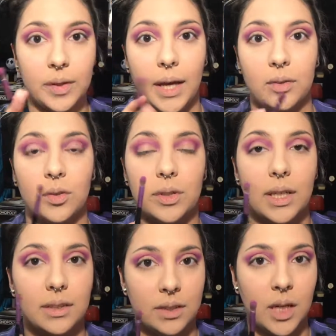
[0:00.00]
Okay, so the
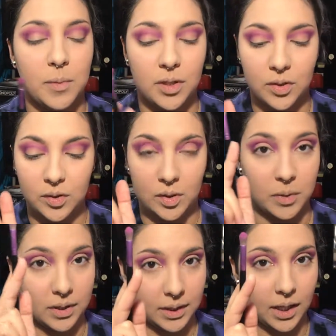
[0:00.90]
next thing I'm going to do is I'm
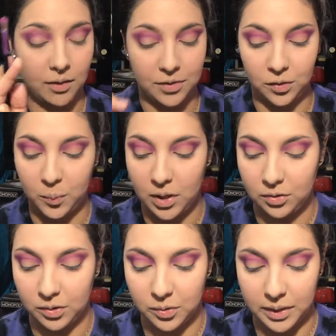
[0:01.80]
going to clean off this
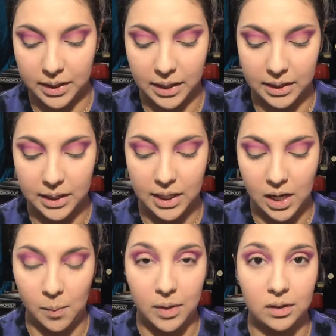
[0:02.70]
brush real quick, and
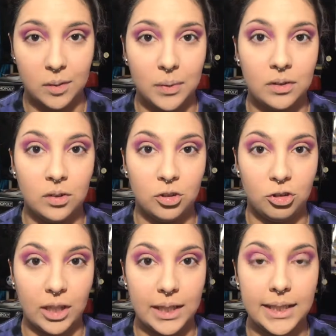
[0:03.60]
then I'm going to dip into
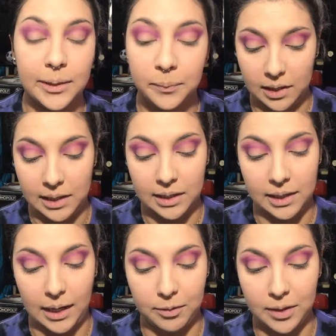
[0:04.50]
Shady. And
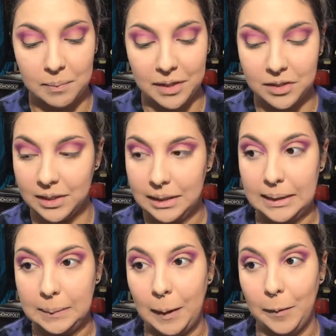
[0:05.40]
I've already mentioned
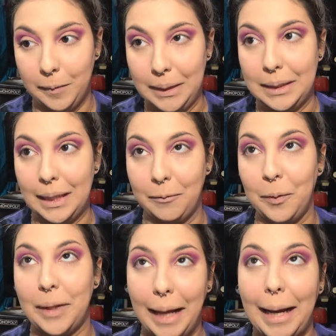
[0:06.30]
this probably
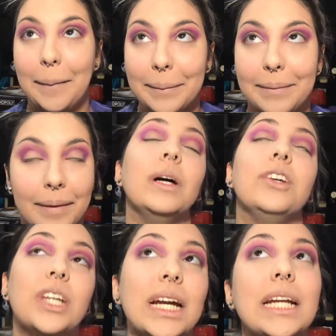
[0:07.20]
several times, but
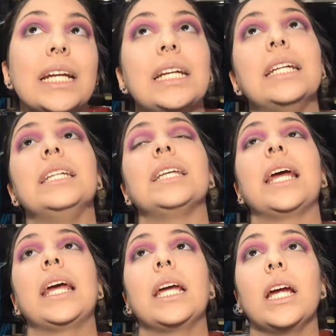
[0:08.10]
Shady is
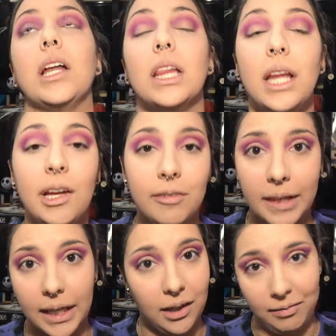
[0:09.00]
a
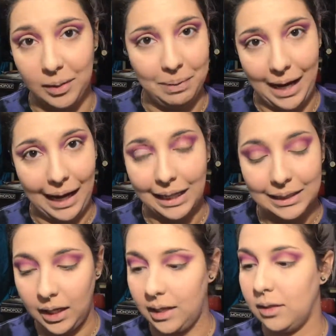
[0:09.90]
lovely, lovely black.
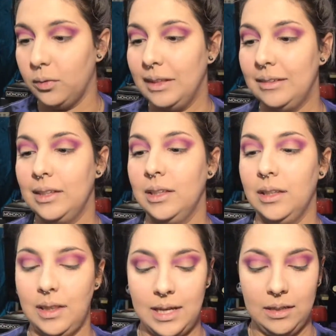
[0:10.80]
And the reason
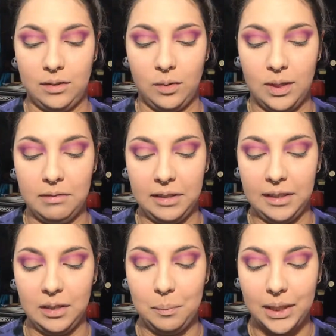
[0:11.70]
that it's so lovely
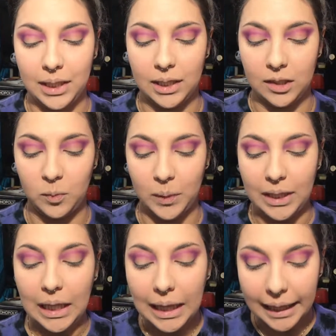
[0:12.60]
to me is
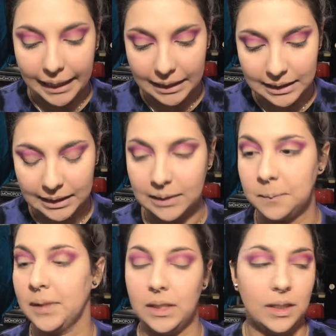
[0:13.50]
because
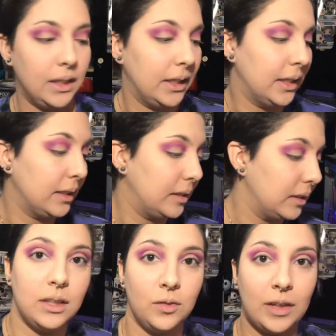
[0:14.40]
it
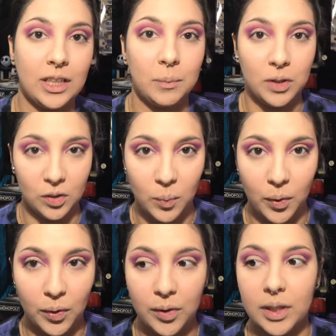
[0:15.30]
is very
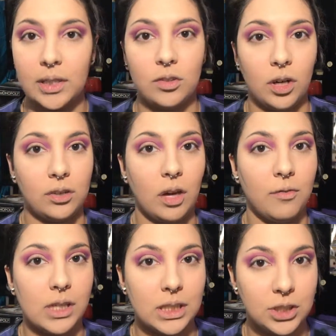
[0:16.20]
buildable. It starts off
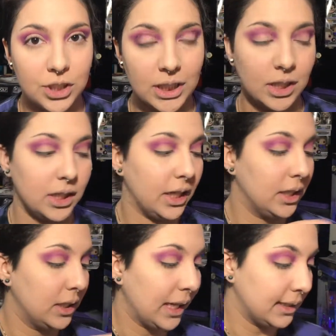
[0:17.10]
very sheer,
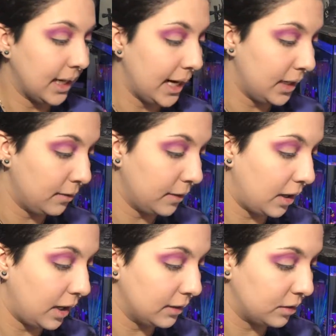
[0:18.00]
and that's kind of
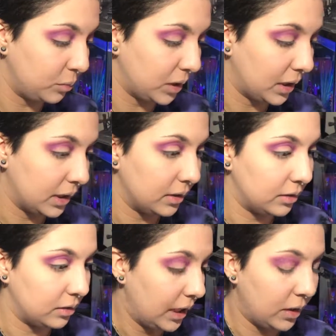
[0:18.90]
awesome
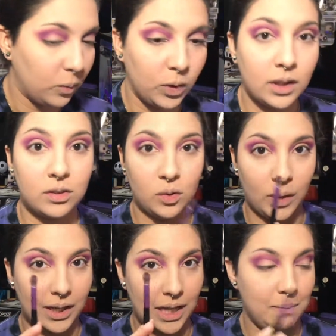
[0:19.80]
because it works the
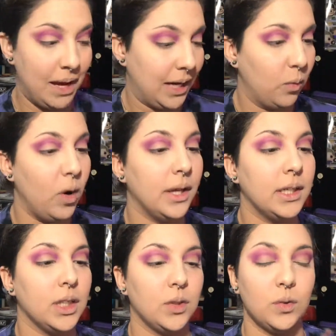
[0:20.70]
way that Manny
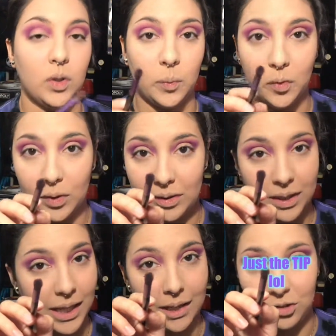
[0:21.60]
wanted it to. So I'm always,
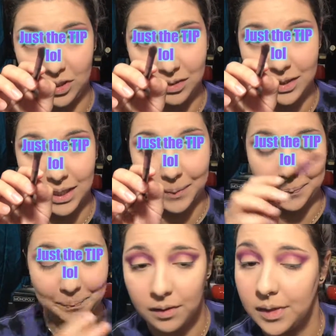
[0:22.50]
again, just the tip
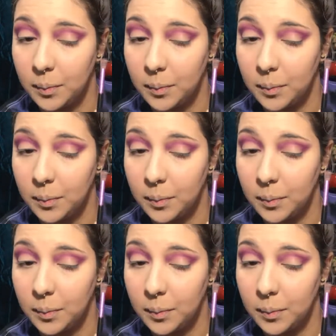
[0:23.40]
of